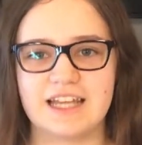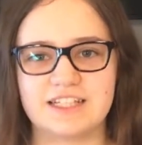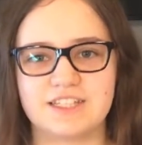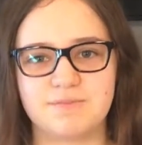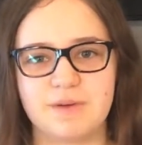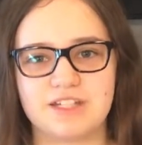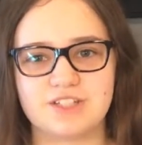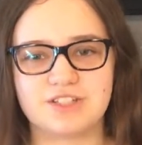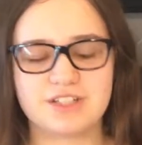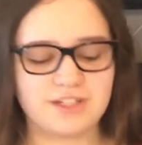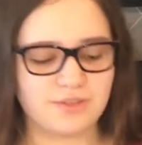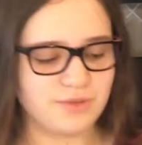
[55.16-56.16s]
that special
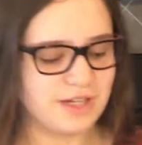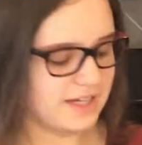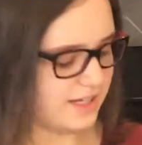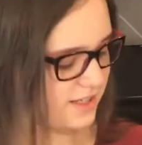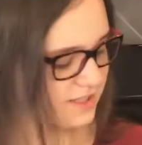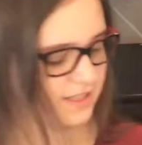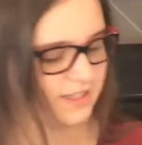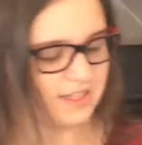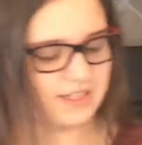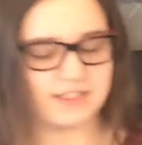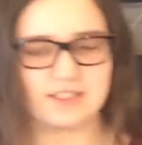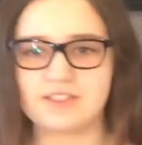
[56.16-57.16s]
ingredient
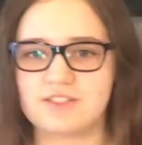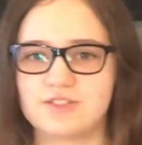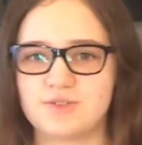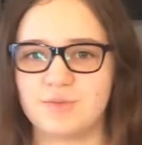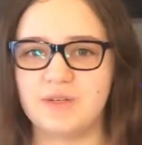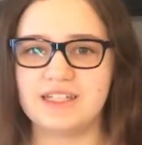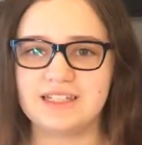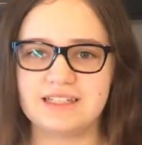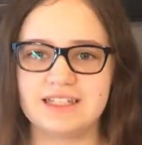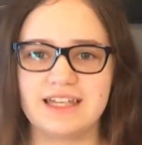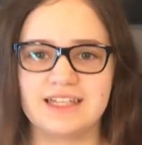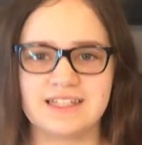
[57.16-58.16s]
is
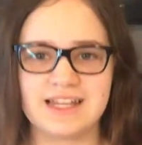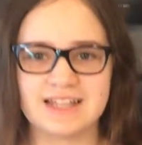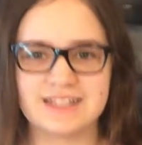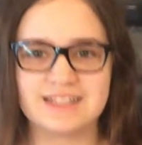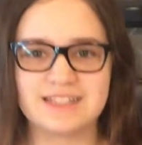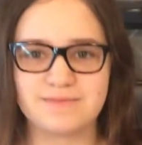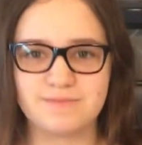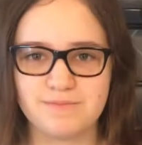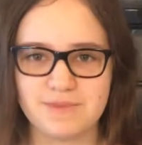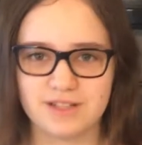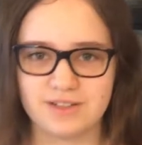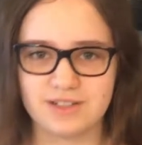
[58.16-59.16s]
sweetened condensed
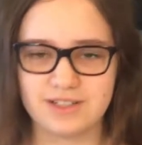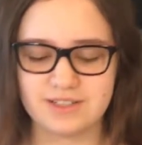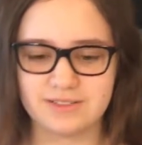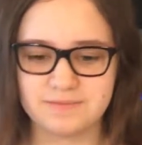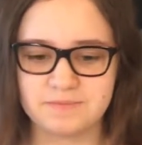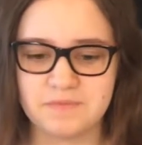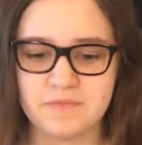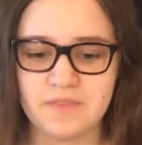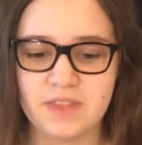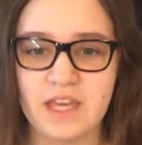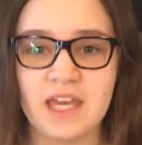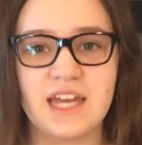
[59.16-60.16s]
milk.
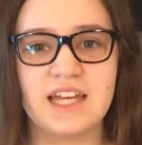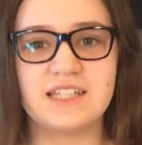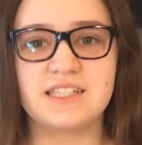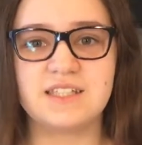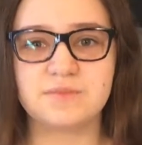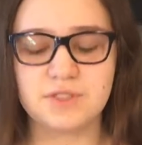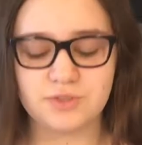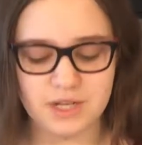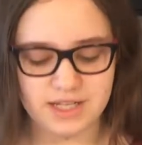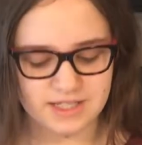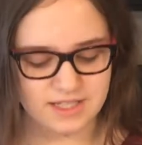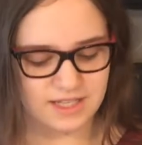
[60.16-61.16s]
It seems
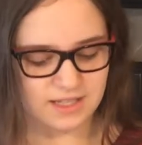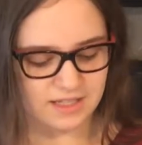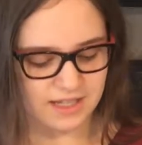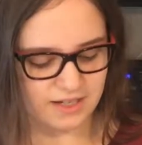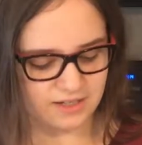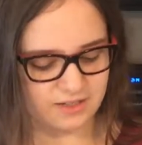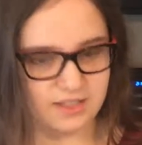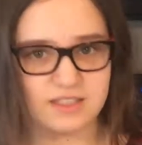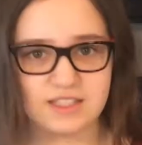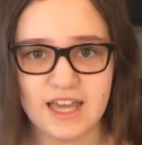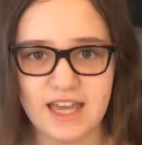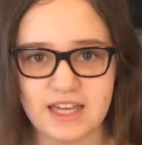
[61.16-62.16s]
crazy that
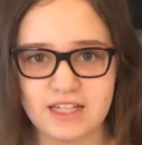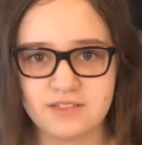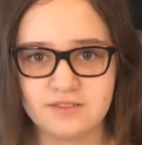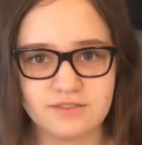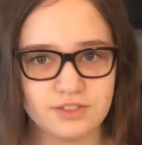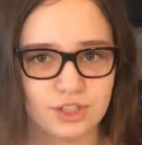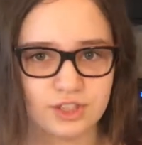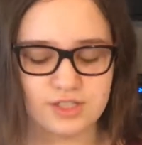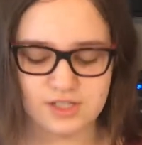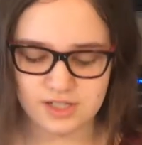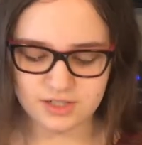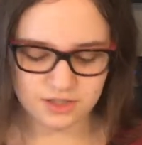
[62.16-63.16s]
this can
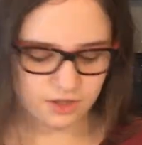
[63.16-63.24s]
turns into